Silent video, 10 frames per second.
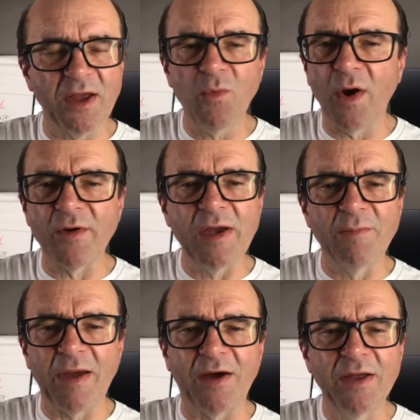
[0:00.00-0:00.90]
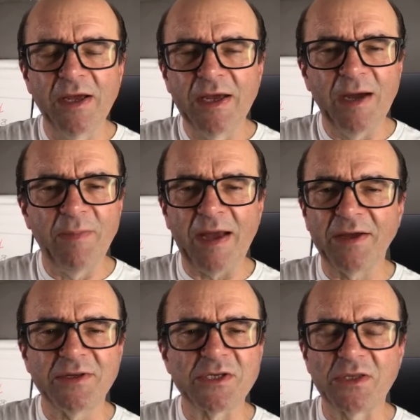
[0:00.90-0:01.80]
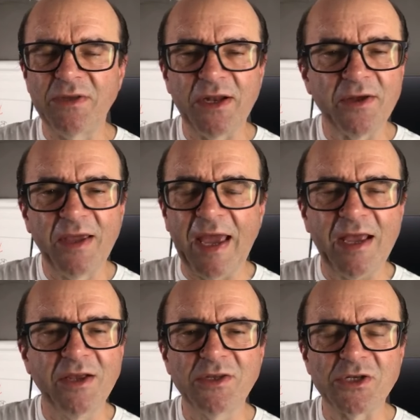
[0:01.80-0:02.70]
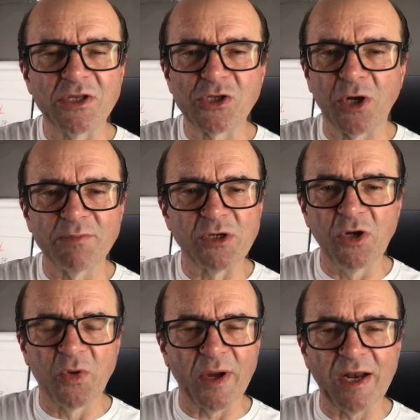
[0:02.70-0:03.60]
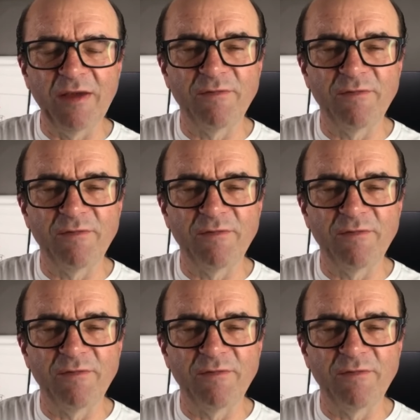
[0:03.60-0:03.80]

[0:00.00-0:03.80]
Don't worry about you know, getting to the top too quickly.